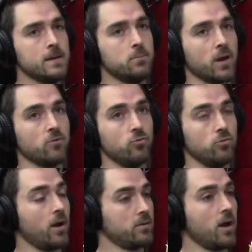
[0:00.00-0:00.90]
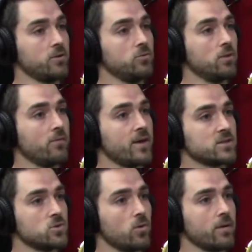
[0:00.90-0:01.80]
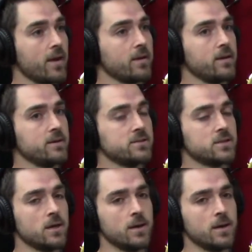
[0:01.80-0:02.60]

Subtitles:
But I do love that story, and that is,